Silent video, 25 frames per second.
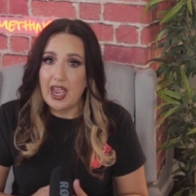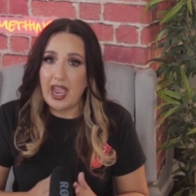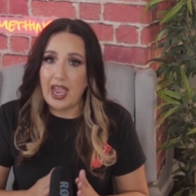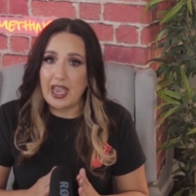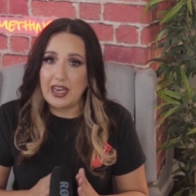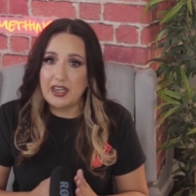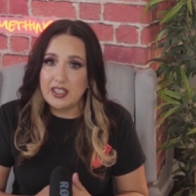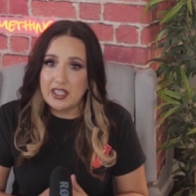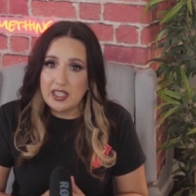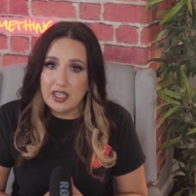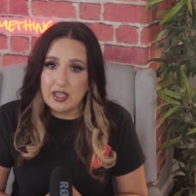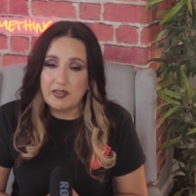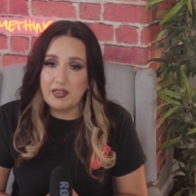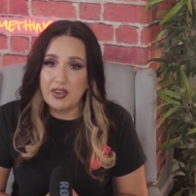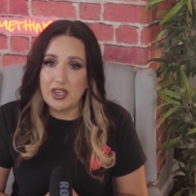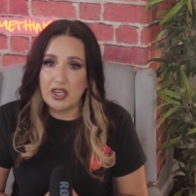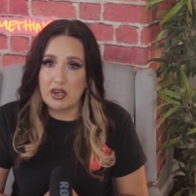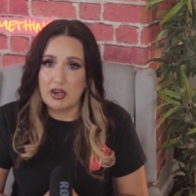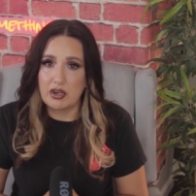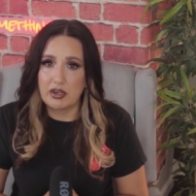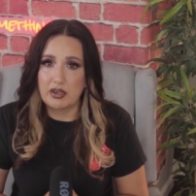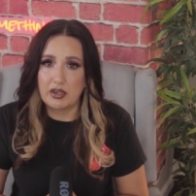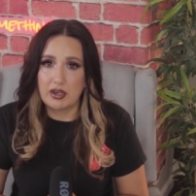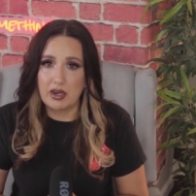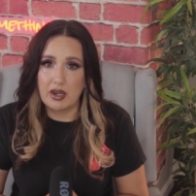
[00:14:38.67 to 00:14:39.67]
and giving
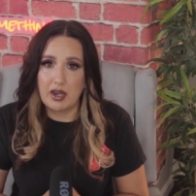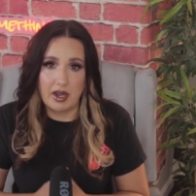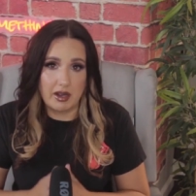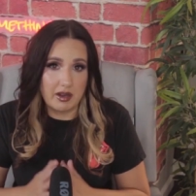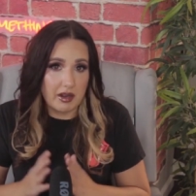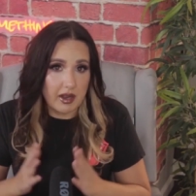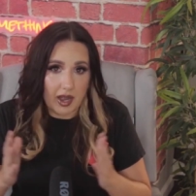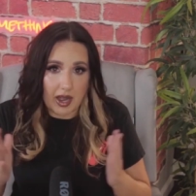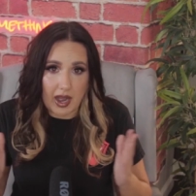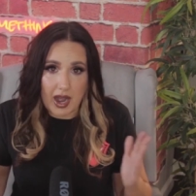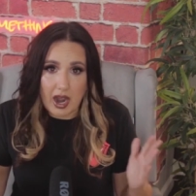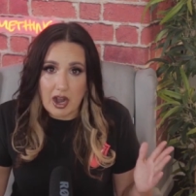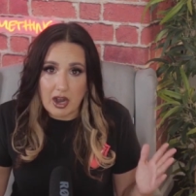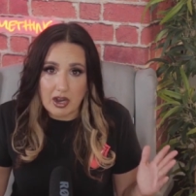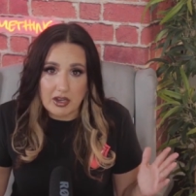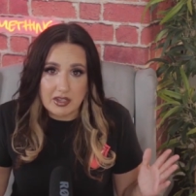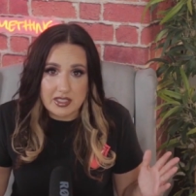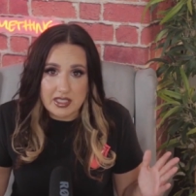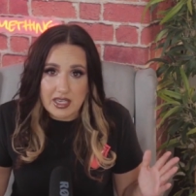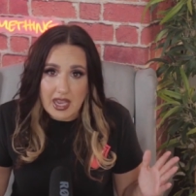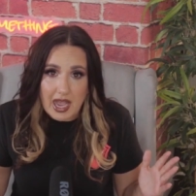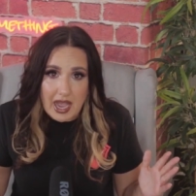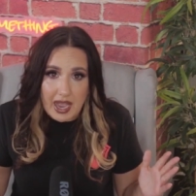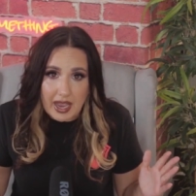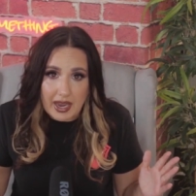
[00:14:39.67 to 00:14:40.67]
her a
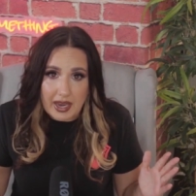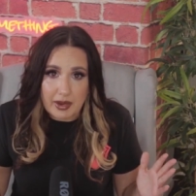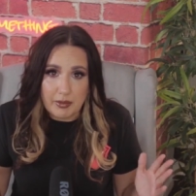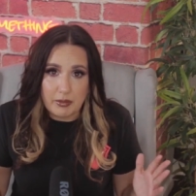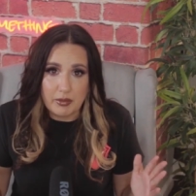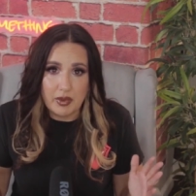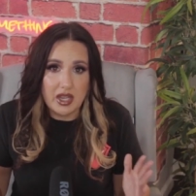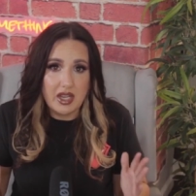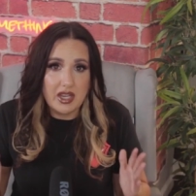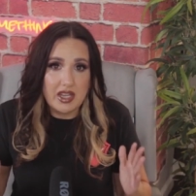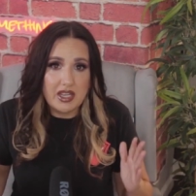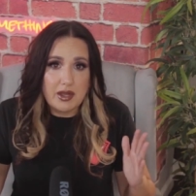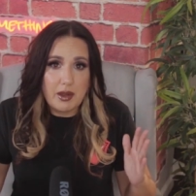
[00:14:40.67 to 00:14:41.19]
hard time